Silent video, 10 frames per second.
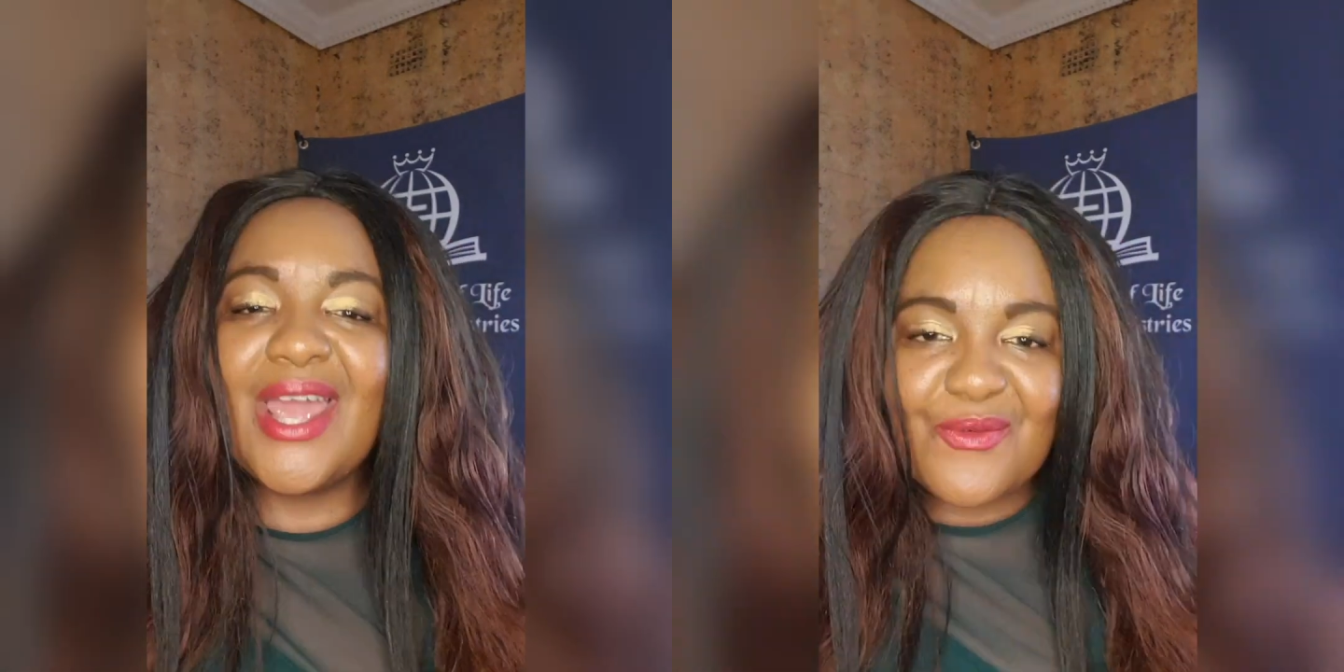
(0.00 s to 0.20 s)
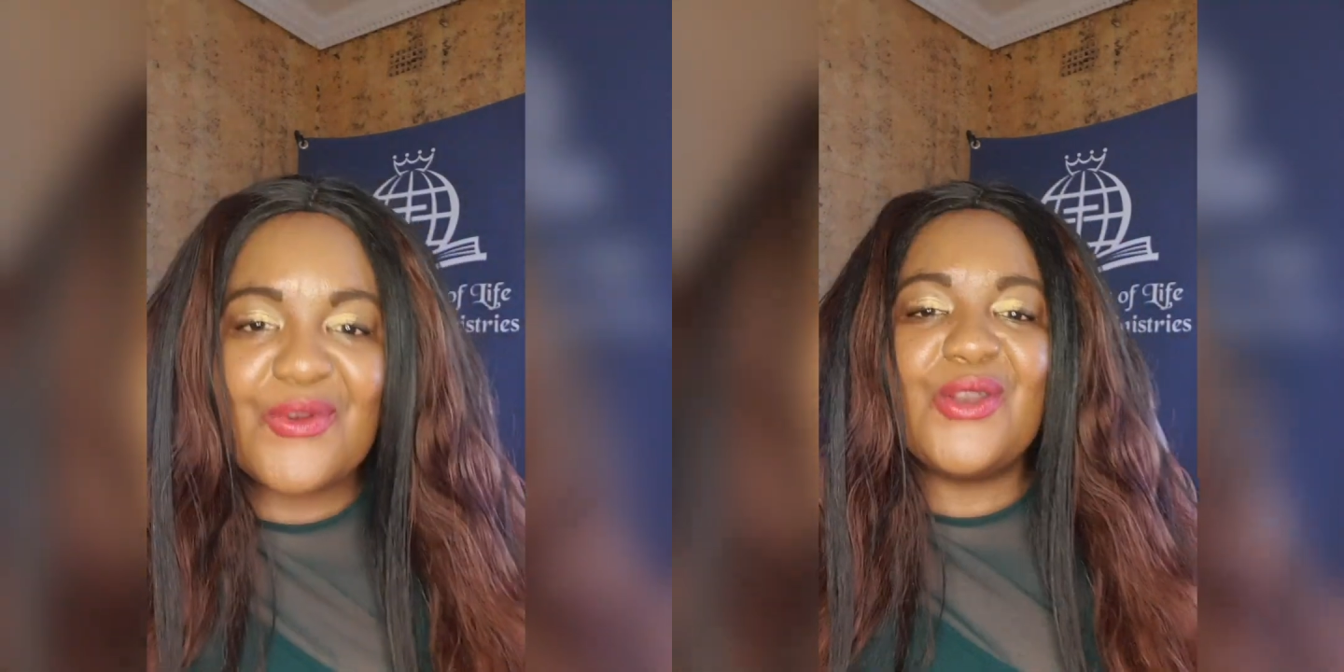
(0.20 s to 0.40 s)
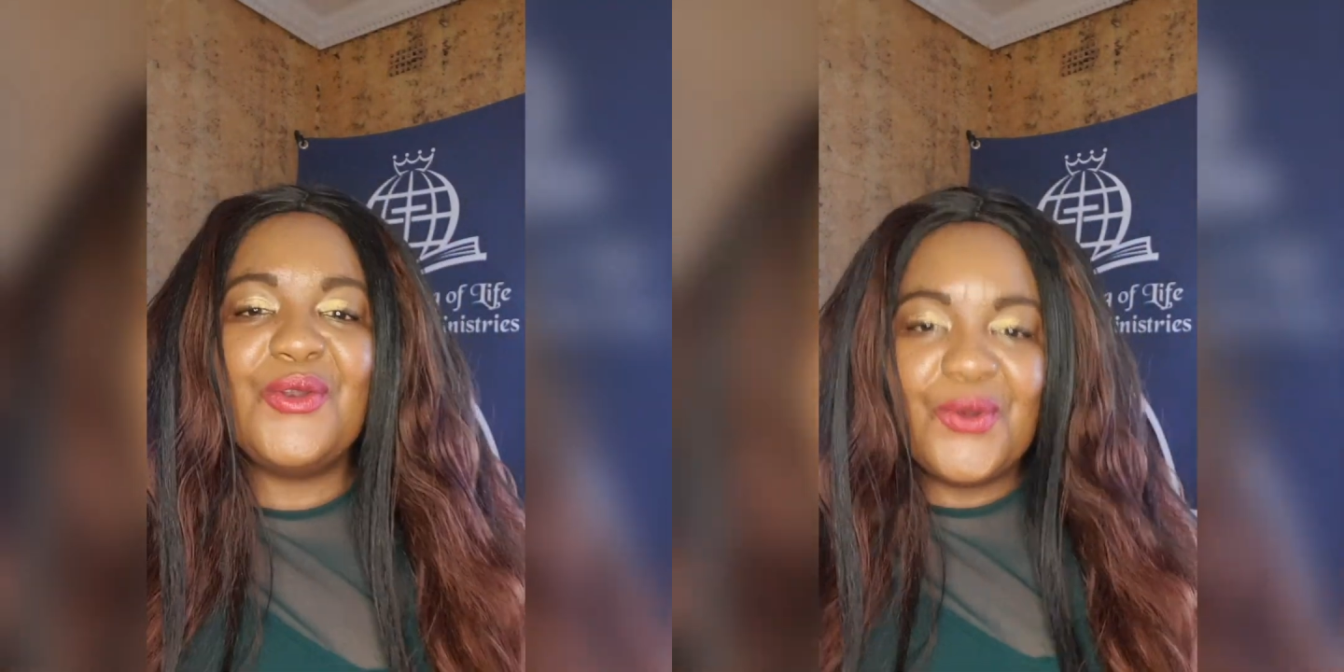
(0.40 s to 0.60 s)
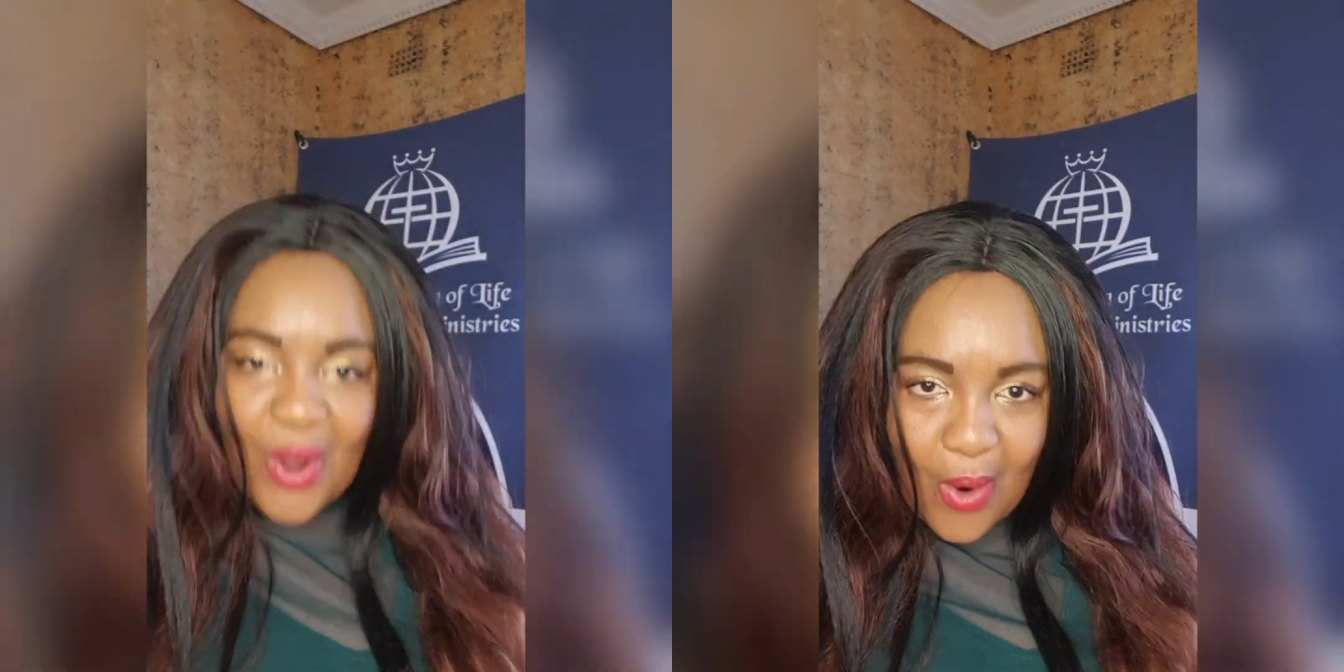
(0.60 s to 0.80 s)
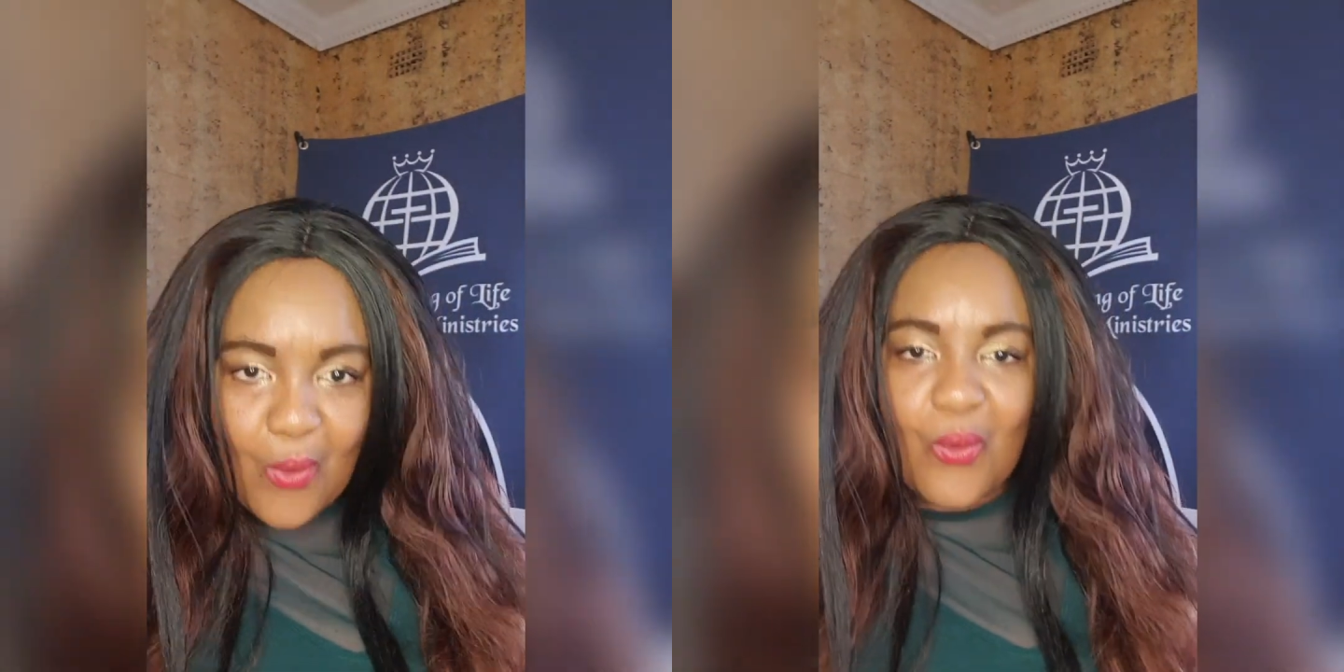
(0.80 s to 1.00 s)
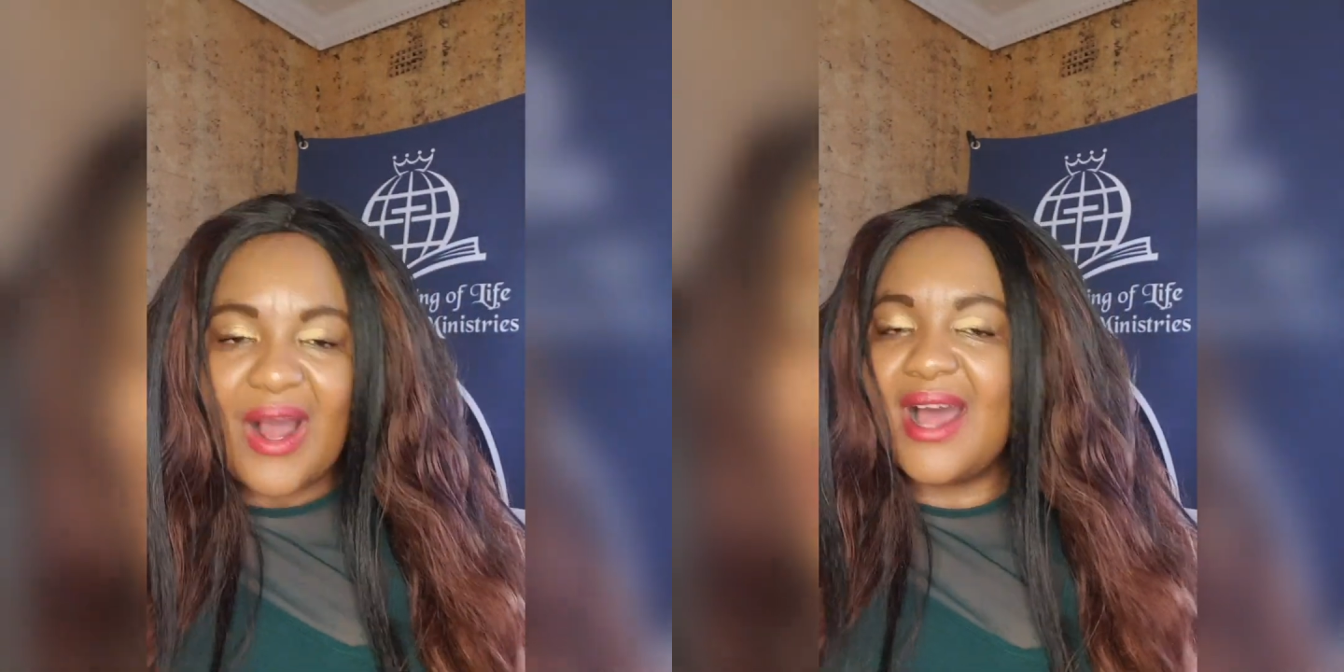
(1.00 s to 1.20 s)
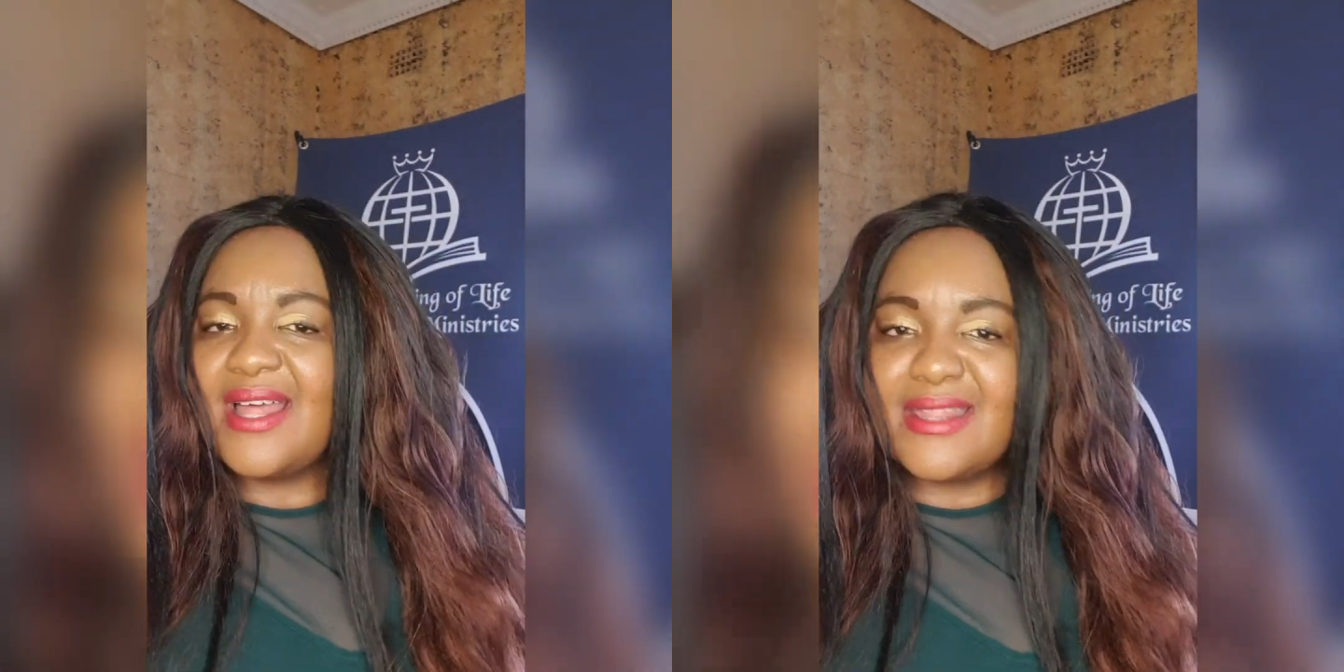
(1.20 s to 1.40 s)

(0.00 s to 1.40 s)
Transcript: every no